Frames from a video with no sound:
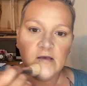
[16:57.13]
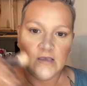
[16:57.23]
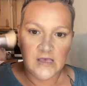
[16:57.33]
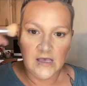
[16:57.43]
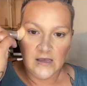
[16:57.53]

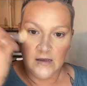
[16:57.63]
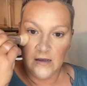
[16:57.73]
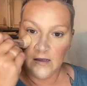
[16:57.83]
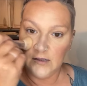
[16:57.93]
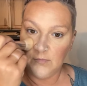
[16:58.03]
get
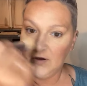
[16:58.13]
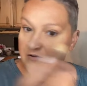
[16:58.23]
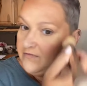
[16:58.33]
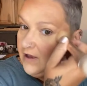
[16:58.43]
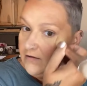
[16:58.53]
the
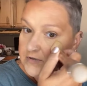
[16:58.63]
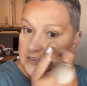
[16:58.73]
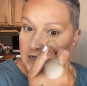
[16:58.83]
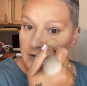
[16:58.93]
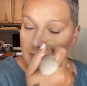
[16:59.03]
benefit of a
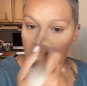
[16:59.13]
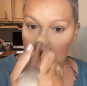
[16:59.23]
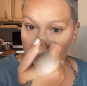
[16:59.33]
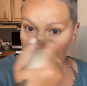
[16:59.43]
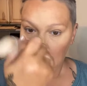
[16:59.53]
setting
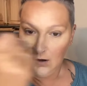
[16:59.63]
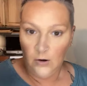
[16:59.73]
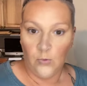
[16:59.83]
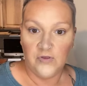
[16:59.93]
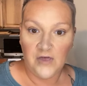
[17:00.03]
powder
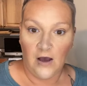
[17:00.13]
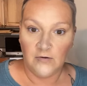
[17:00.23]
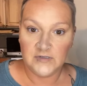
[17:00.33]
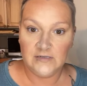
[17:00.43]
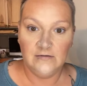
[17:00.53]

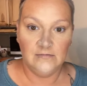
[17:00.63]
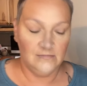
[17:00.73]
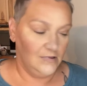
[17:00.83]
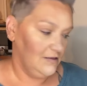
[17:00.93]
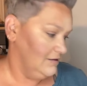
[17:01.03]
without
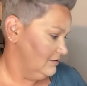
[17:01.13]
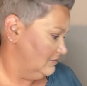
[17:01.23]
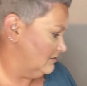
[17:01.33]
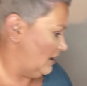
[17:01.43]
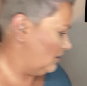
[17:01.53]

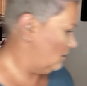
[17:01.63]
that